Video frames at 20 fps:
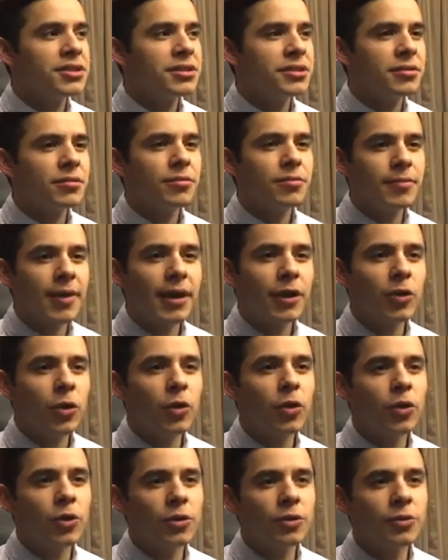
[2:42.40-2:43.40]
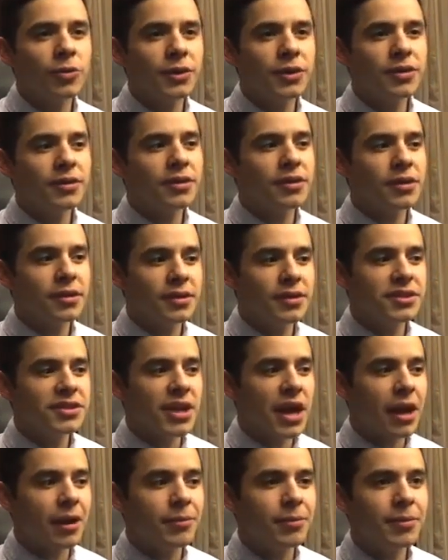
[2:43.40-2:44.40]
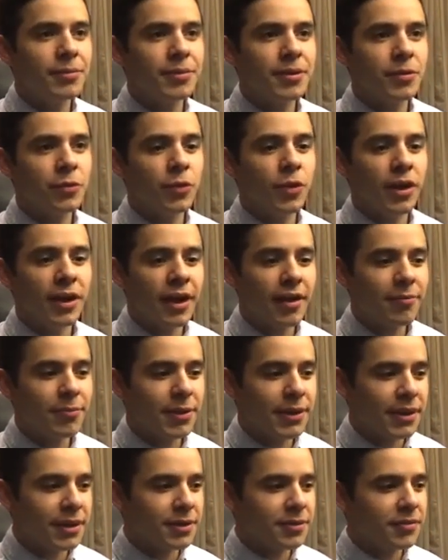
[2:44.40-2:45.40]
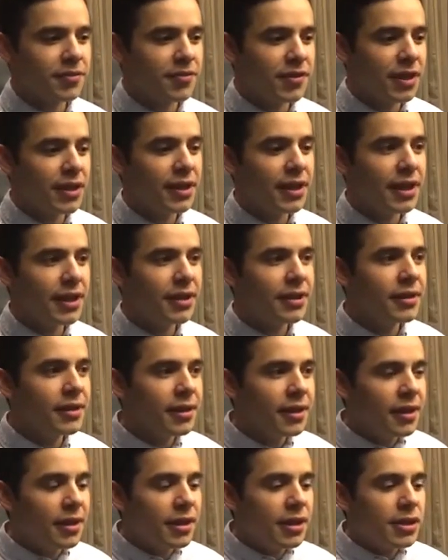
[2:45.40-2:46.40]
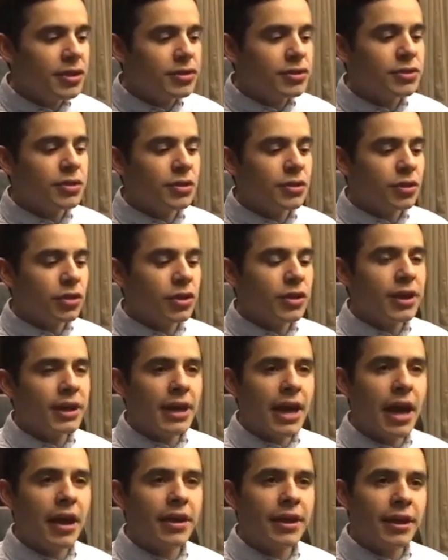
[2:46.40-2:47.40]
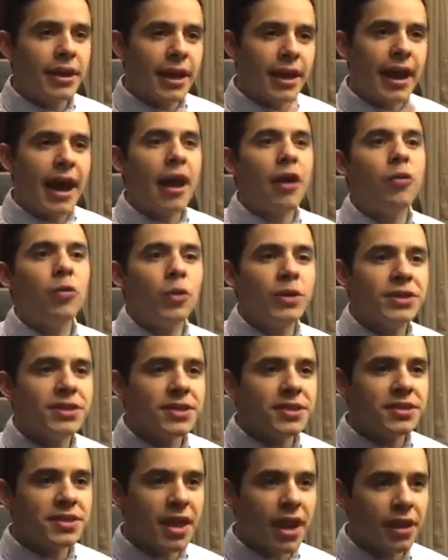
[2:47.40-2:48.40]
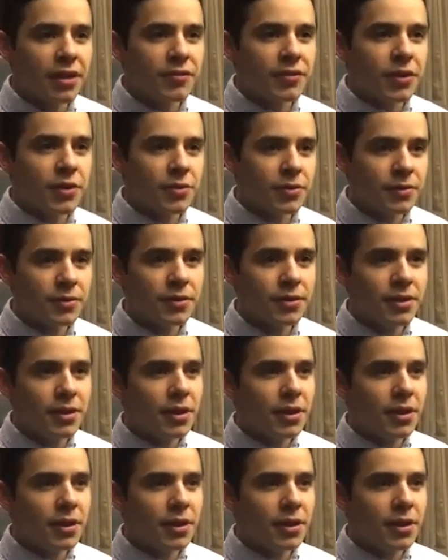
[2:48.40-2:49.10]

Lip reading: just my goal with this album and what I've been feeling, learning how to get out what's inside of you.